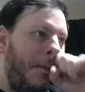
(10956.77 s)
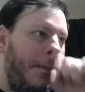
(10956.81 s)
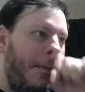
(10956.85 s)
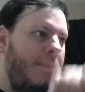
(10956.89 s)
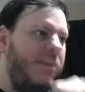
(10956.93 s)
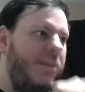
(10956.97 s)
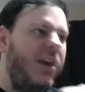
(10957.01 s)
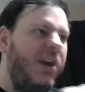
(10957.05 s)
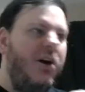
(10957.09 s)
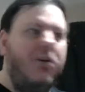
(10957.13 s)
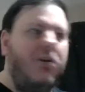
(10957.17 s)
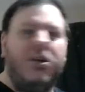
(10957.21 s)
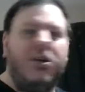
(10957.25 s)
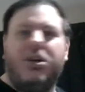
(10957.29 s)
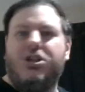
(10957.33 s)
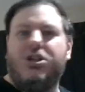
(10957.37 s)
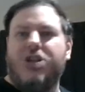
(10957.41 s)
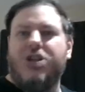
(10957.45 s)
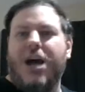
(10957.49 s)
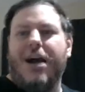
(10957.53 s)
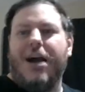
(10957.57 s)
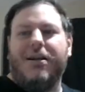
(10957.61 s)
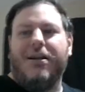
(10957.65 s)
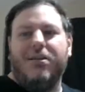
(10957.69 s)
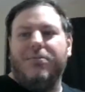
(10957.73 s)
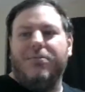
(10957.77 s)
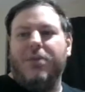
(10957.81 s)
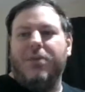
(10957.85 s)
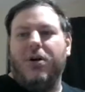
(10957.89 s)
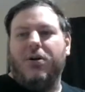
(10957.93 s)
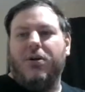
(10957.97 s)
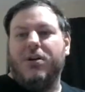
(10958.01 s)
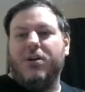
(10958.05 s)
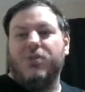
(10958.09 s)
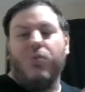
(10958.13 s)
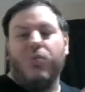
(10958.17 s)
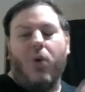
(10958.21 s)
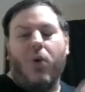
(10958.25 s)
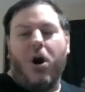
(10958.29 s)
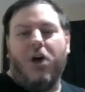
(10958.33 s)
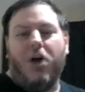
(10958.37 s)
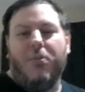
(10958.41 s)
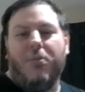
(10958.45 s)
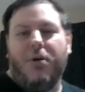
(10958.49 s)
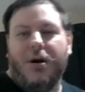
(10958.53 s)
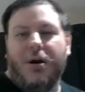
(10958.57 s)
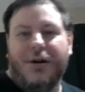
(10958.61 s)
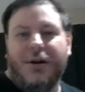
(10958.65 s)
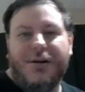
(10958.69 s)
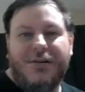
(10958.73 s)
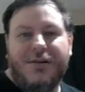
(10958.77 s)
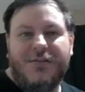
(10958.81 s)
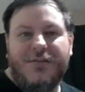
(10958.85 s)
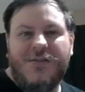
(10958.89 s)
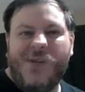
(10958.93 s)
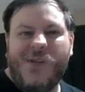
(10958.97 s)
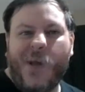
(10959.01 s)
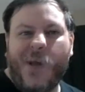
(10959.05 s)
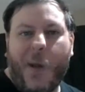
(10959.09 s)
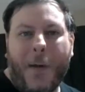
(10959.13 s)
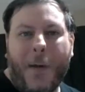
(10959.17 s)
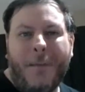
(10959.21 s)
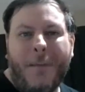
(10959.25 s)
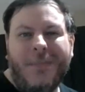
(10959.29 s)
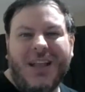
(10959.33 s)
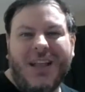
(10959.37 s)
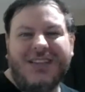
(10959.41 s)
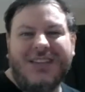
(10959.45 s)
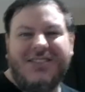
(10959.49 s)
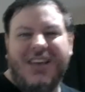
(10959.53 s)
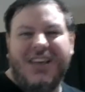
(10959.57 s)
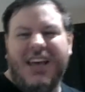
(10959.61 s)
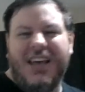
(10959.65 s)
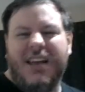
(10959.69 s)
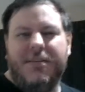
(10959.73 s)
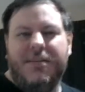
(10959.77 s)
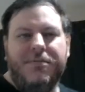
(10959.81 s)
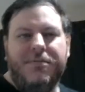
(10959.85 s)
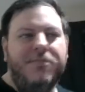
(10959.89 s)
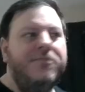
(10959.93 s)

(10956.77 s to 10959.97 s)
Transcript: The only chocolate milk is Walmart. That's it.